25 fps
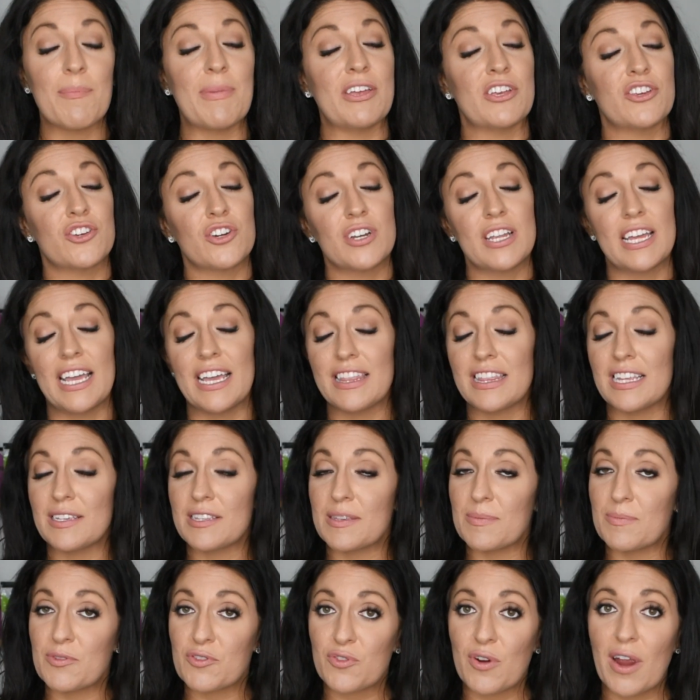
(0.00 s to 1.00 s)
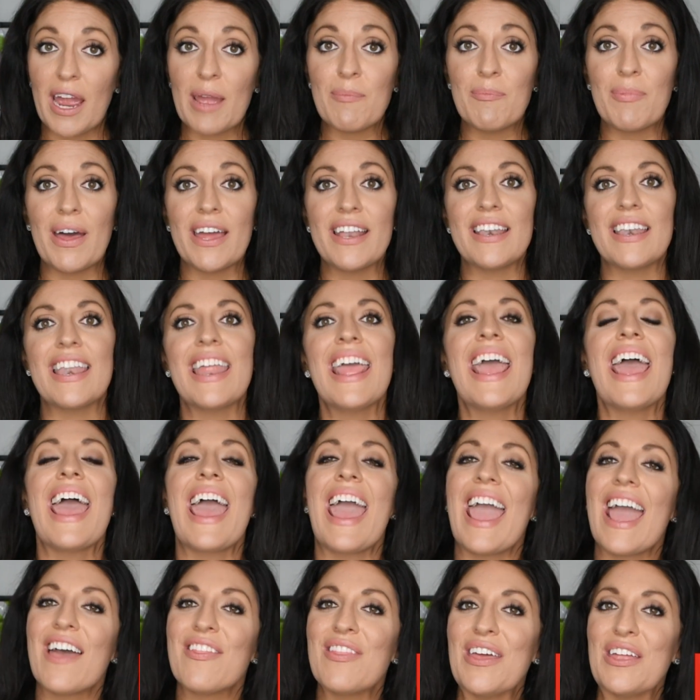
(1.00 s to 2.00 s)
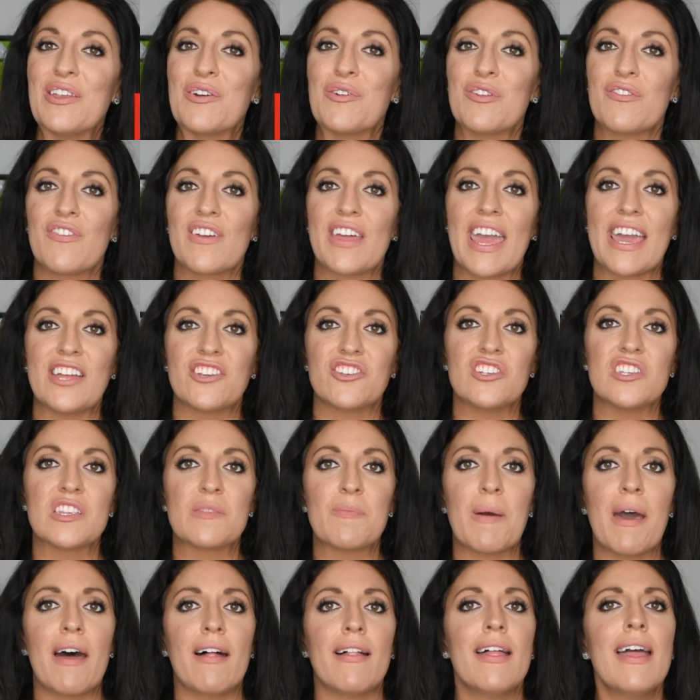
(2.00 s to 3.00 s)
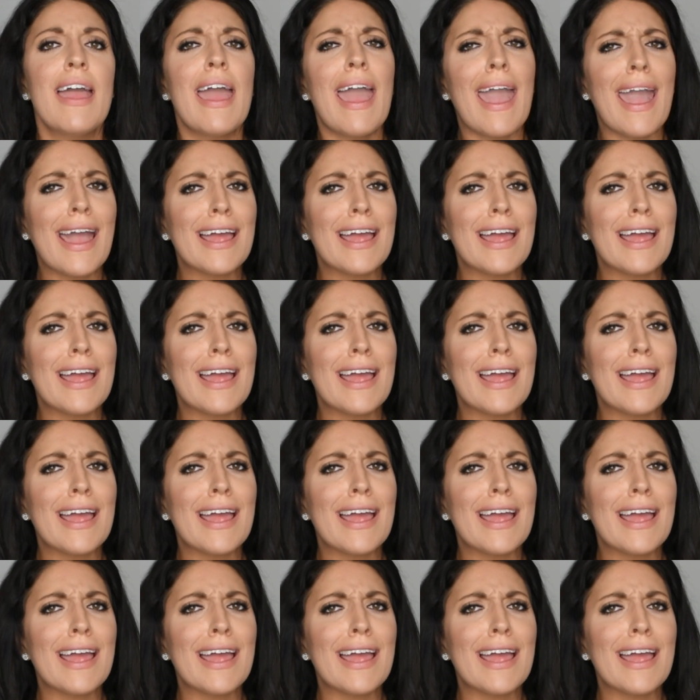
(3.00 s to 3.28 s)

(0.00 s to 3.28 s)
be sure to hit the subscribe button and that notifications bell.